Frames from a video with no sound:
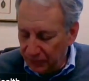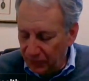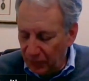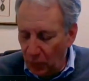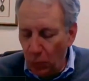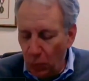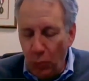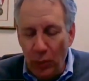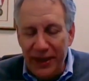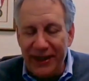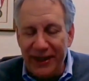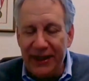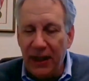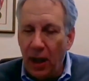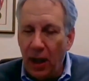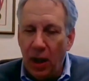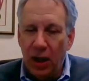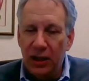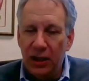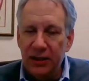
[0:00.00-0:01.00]
we
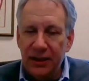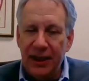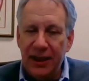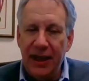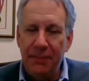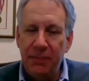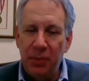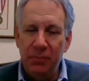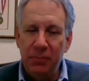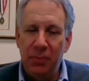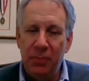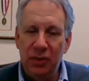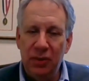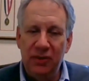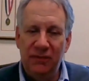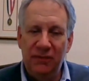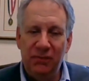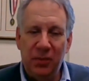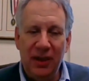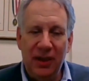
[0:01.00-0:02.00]
aren't
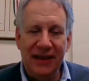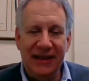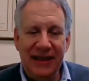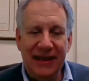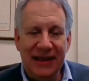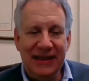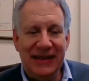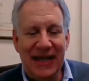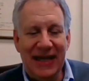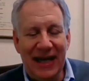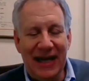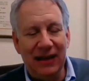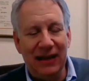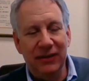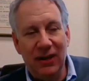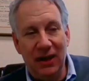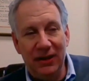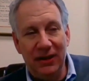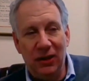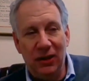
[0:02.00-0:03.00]
capable of breaking
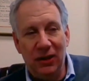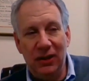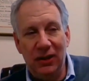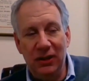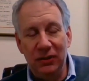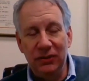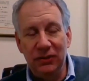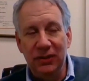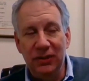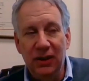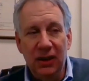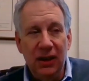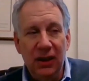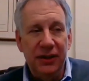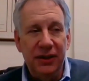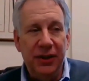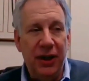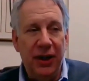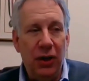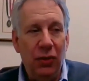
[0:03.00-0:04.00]
down on our own.
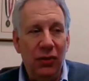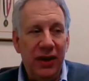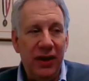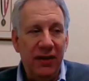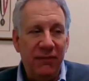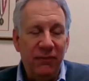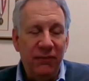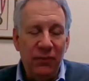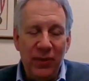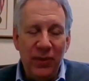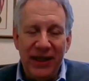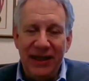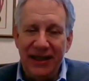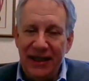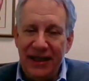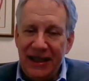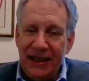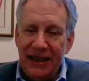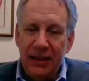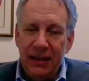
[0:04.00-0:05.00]
If we
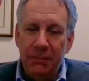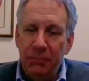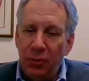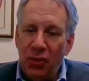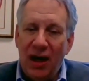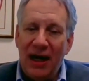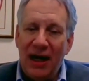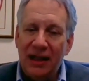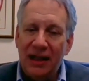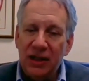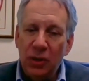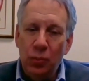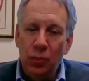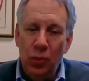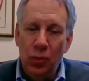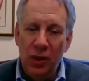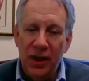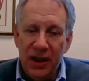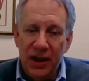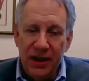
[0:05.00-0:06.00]
eat a block of
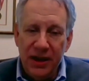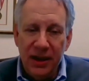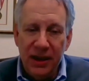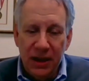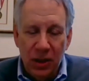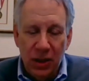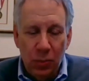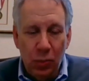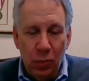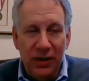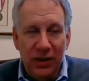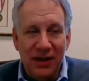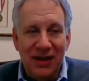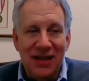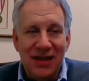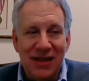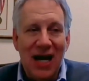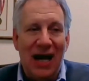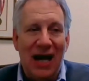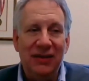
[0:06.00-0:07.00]
wood, we're
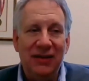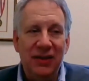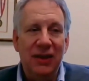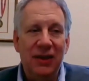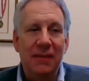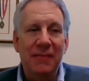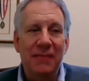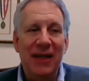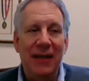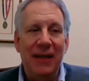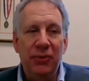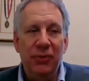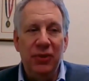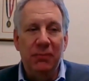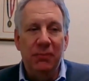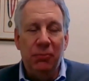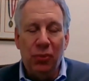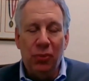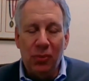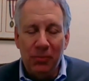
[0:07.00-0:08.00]
not going to be able
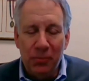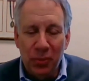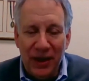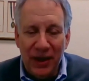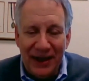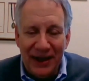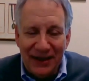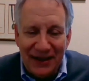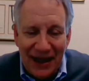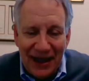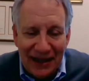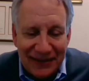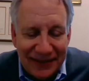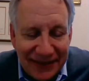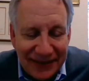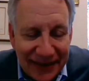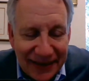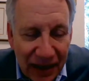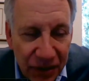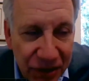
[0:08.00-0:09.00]
to break that
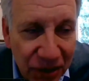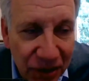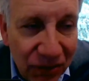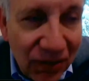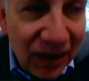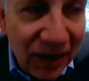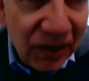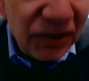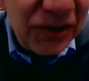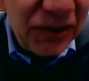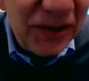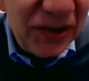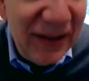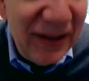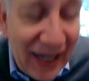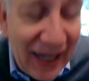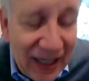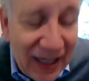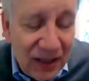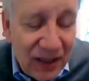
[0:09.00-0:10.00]
cellulose
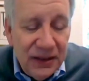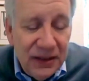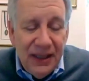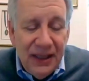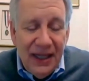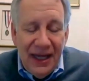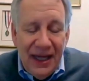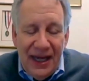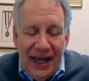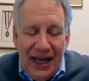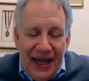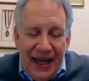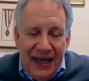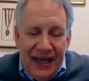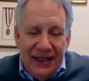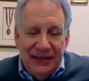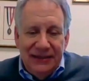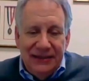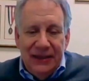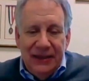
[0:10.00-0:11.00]
down
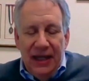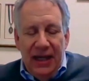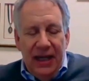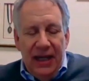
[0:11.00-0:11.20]
and